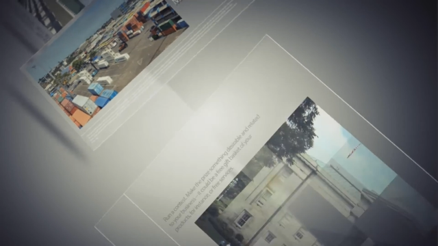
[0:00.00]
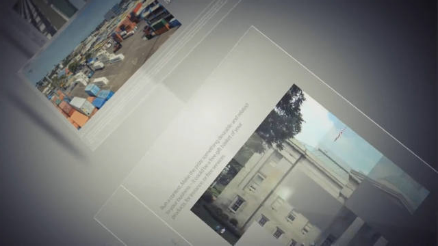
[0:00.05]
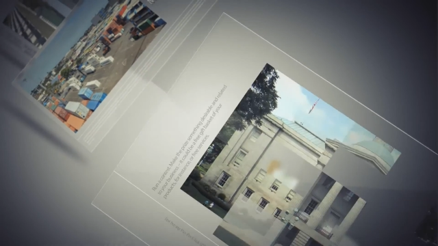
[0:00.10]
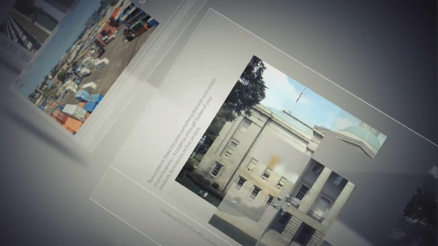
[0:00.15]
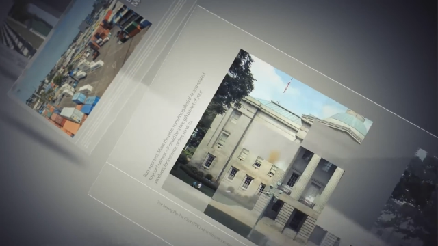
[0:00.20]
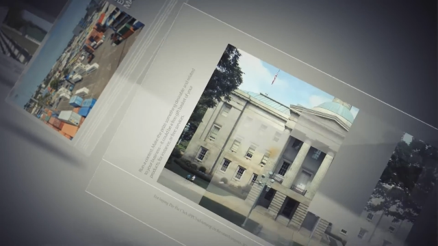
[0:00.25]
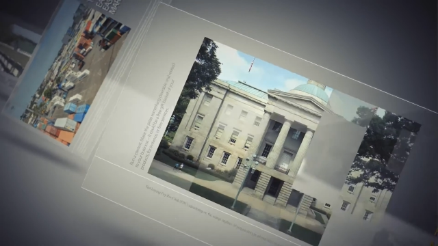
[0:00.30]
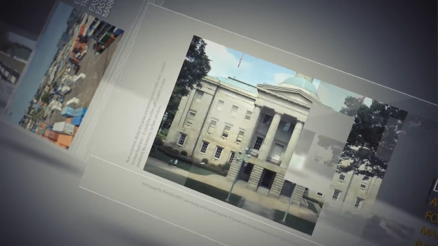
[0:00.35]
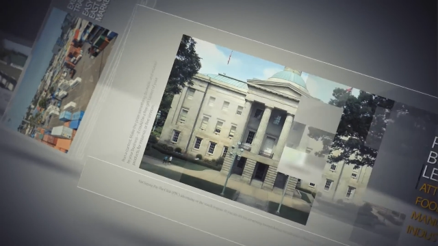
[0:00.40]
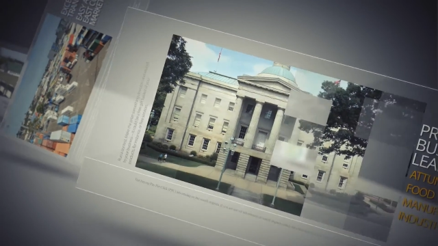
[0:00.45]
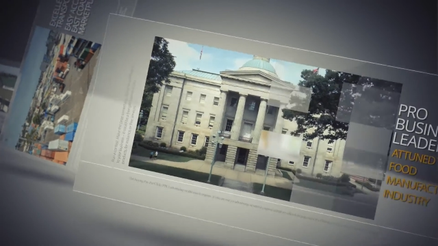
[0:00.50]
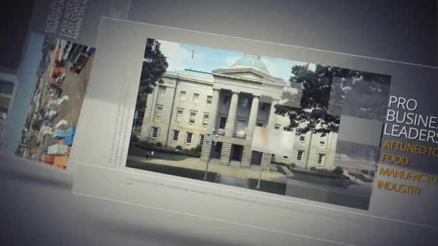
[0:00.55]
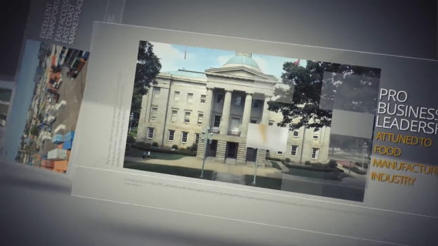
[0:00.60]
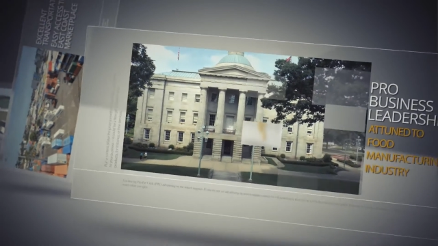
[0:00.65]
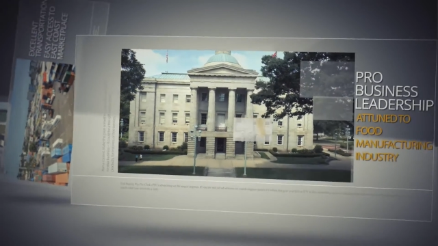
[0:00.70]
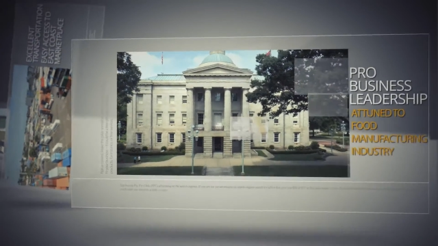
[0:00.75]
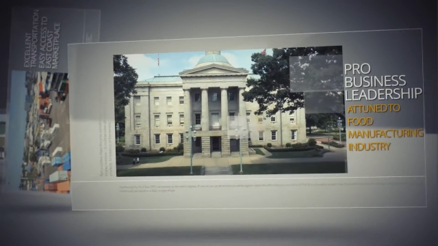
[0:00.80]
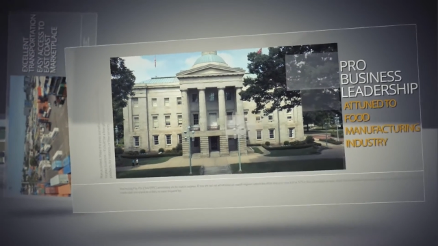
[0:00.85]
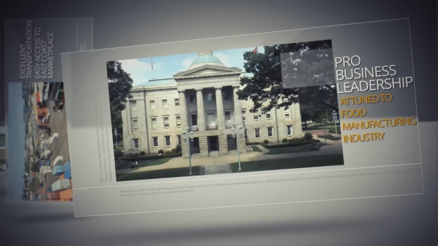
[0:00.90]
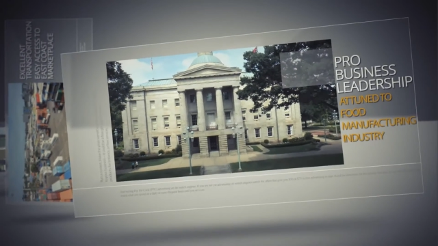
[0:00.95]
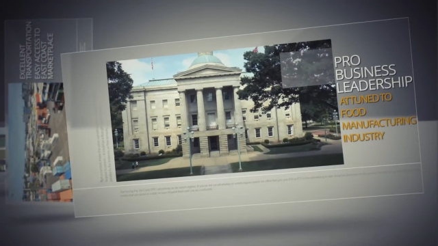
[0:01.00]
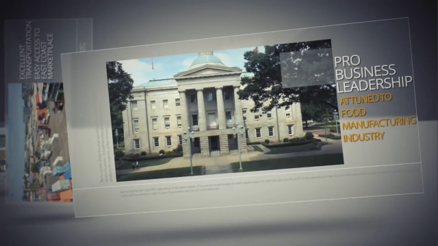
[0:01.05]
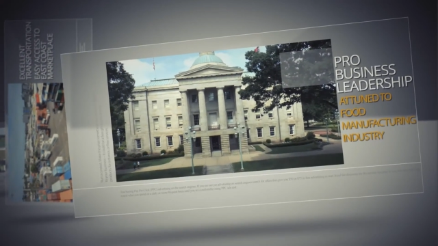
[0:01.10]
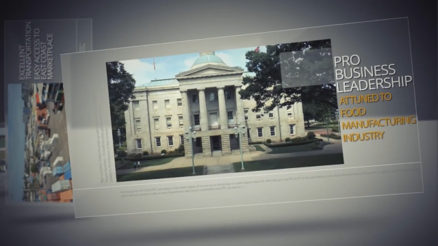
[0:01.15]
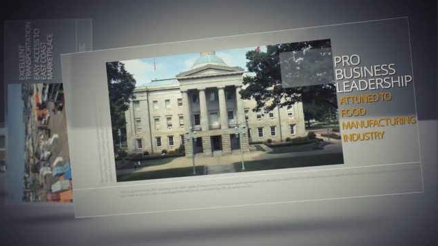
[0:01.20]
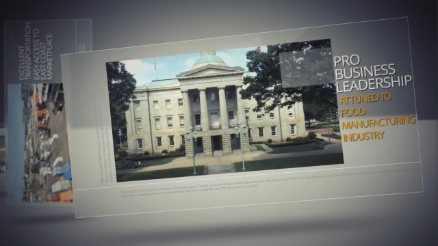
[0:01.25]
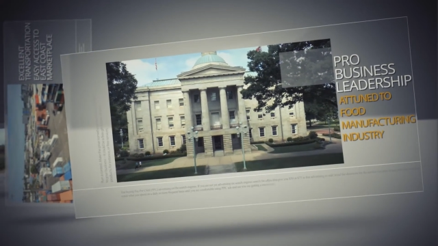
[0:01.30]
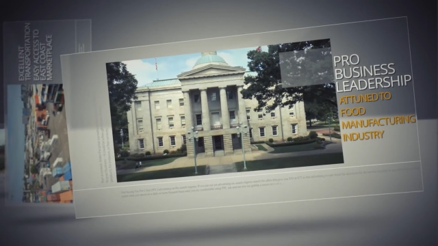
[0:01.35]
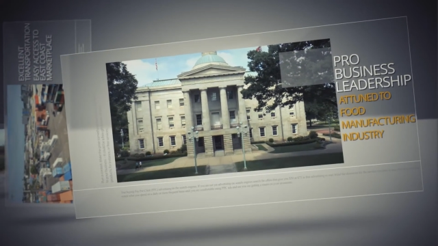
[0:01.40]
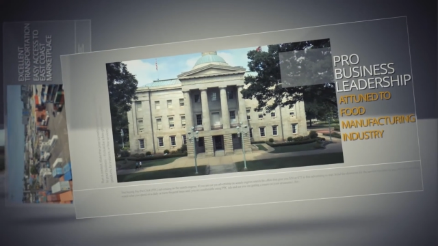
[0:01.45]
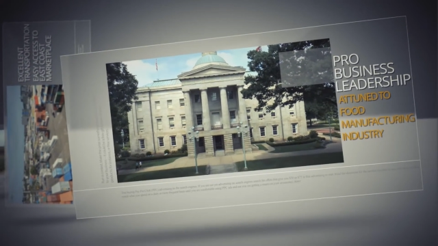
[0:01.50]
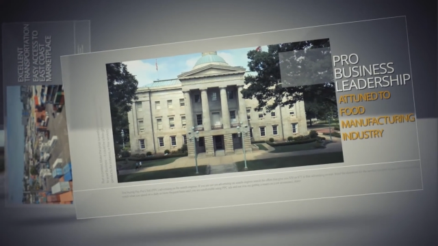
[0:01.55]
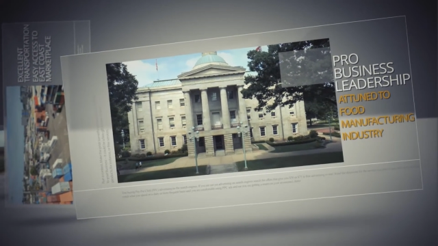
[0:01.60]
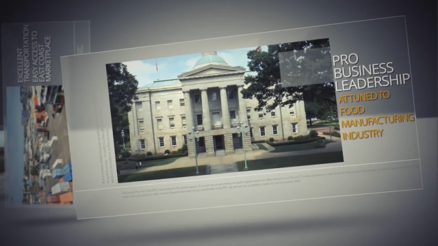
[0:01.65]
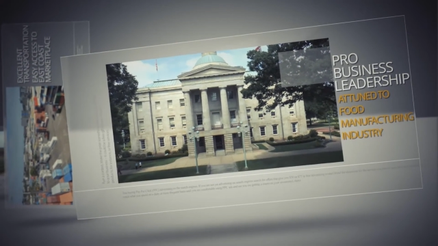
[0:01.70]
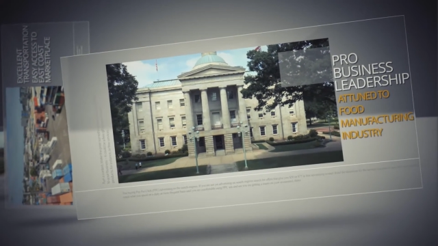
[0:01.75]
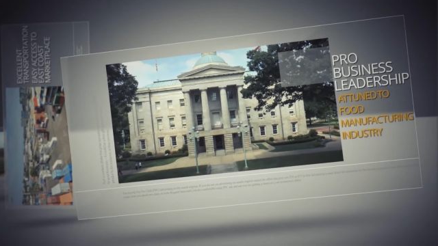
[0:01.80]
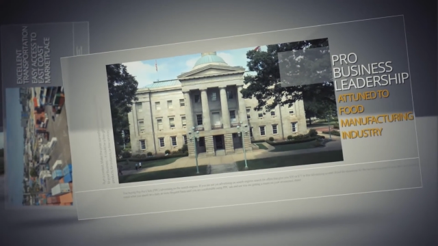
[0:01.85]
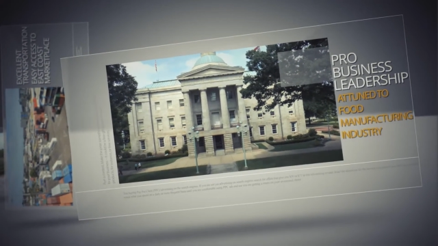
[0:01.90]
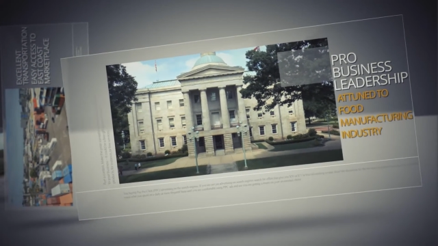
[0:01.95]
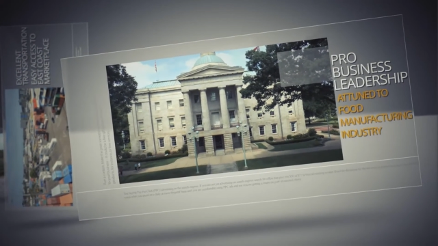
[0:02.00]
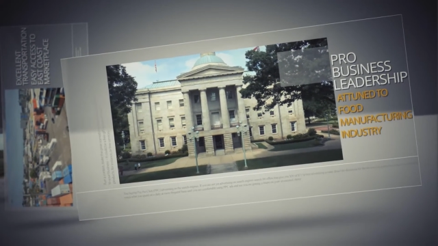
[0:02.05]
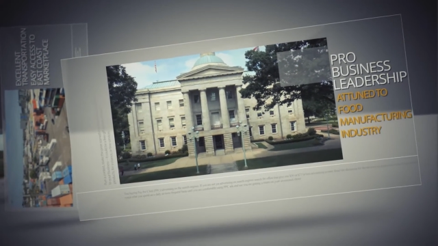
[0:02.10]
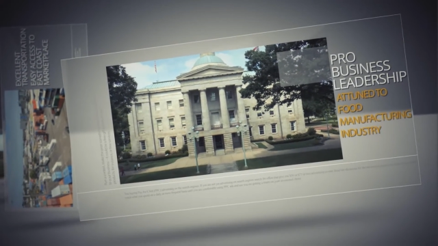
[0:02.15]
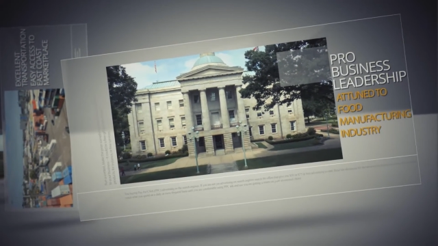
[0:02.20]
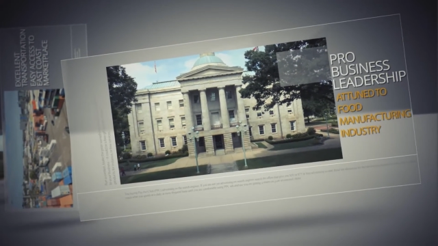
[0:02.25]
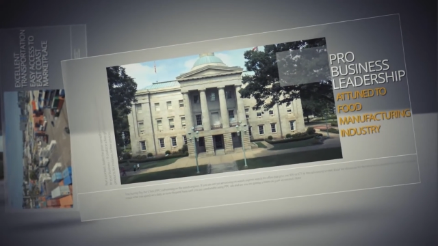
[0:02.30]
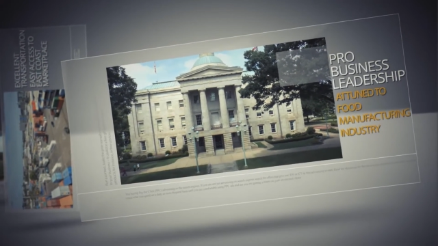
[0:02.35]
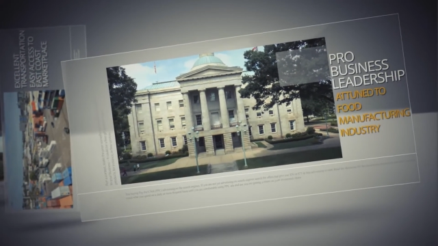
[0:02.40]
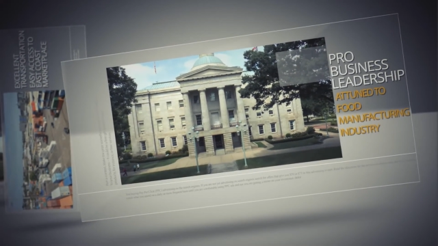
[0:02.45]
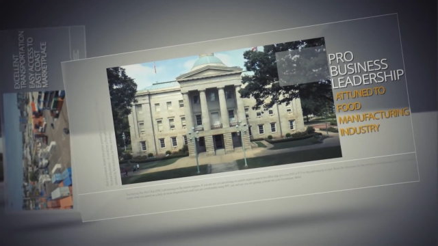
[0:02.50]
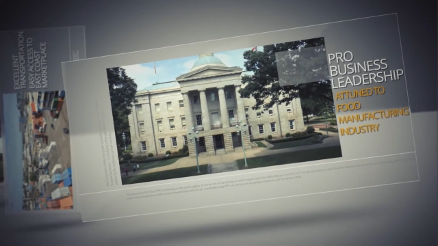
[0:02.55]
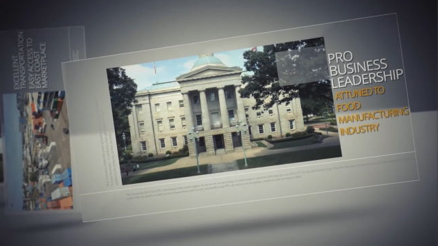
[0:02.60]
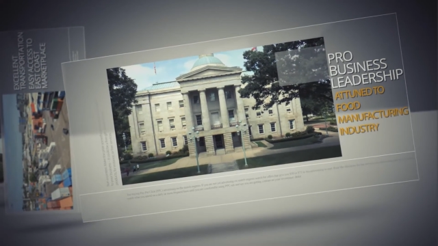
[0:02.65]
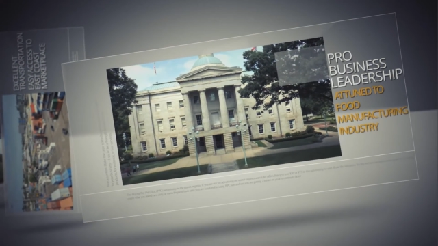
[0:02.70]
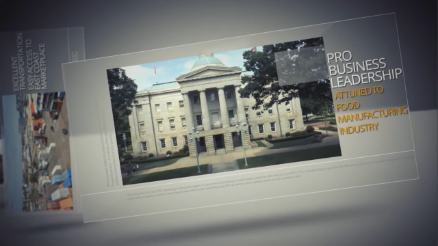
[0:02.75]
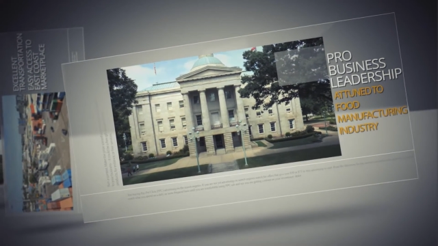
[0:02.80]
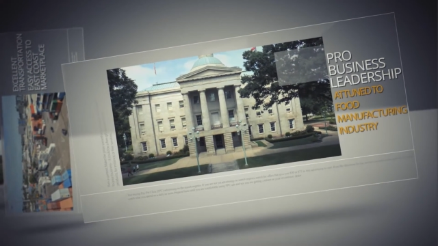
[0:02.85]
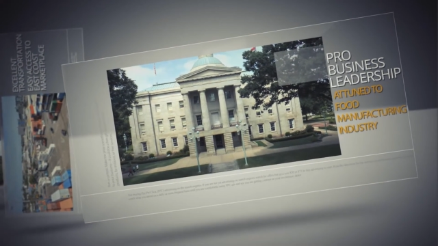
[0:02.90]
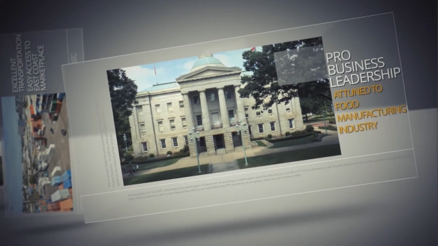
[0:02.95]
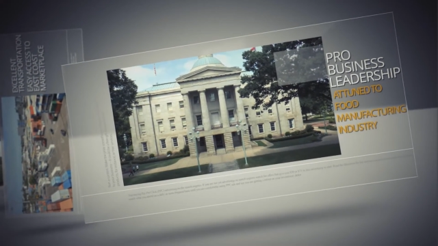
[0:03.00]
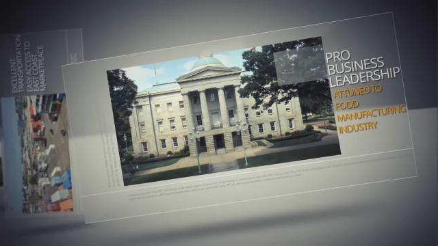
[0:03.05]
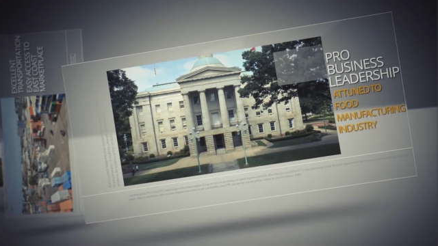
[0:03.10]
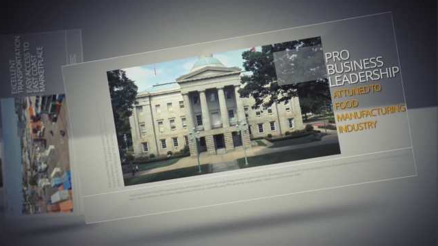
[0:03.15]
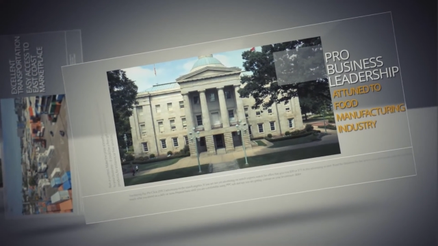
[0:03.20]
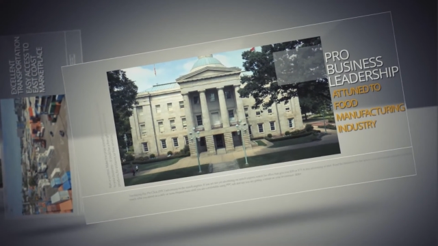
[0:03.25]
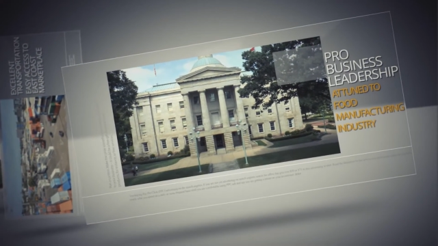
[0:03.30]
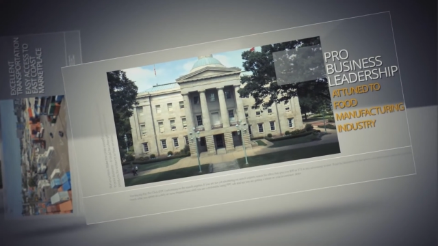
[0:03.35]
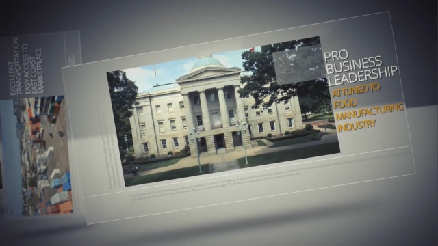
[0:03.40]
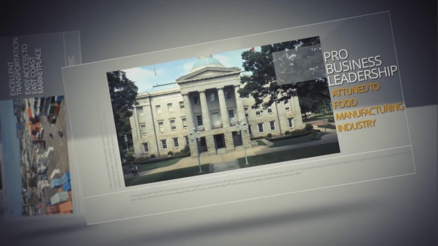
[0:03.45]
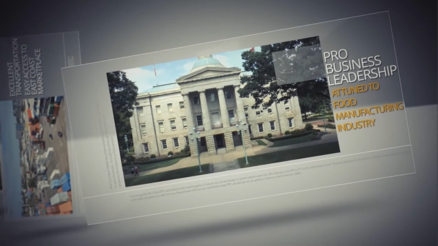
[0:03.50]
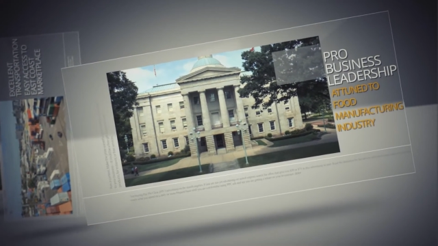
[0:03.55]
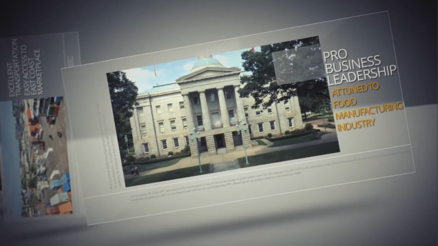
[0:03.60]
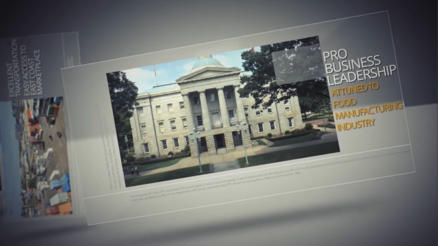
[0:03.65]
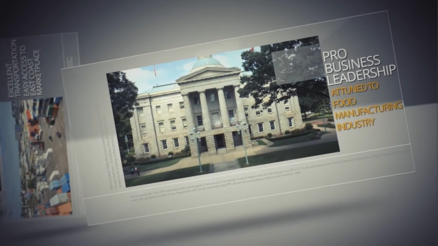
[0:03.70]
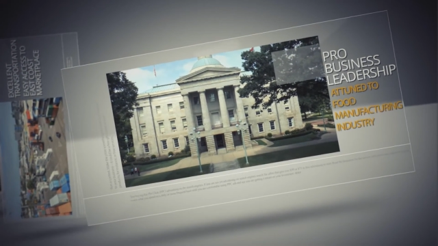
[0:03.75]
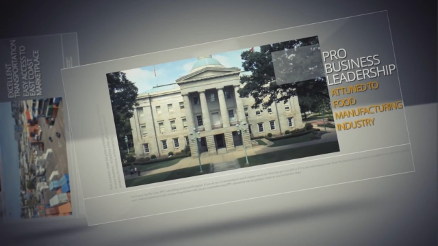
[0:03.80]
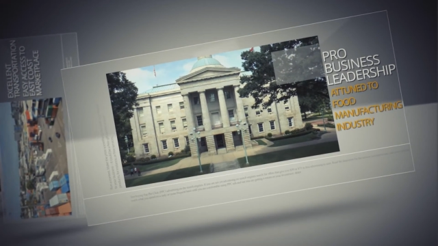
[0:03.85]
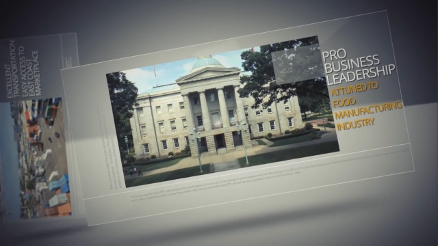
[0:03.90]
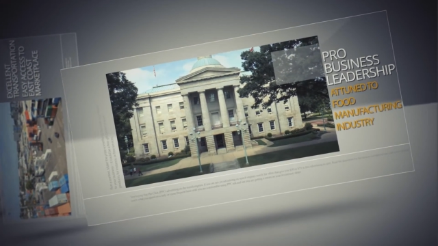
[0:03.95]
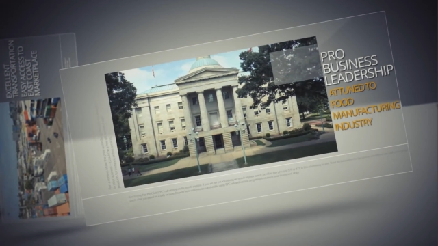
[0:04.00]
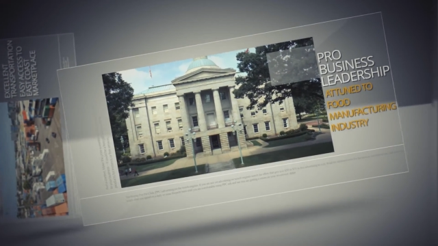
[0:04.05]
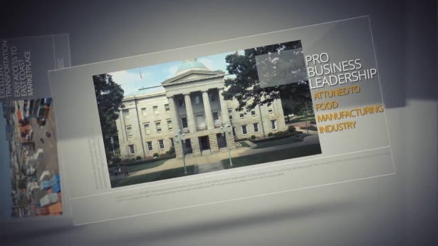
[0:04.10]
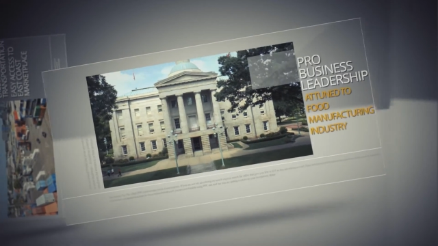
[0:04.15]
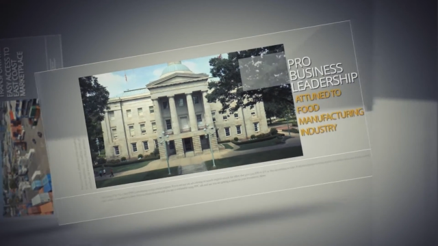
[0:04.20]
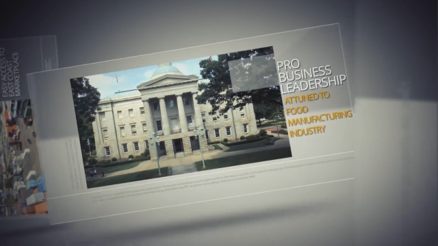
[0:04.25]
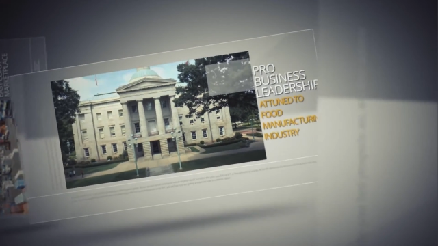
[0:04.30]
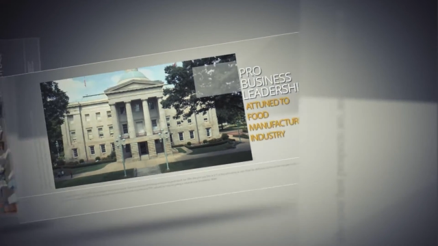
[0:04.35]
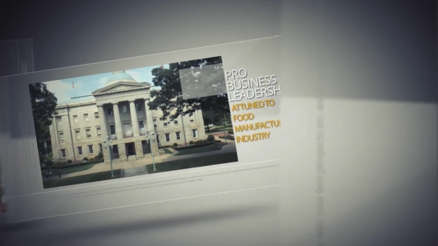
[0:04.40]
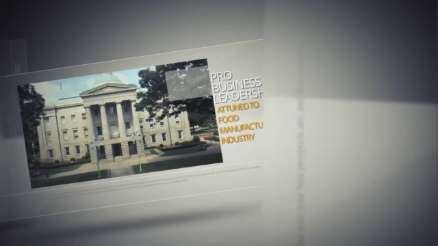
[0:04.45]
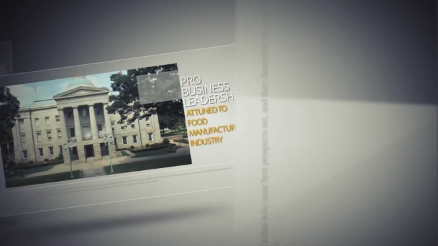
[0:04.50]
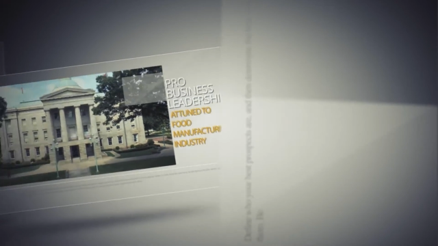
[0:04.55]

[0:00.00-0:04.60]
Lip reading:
Nobody's mouth can be seen.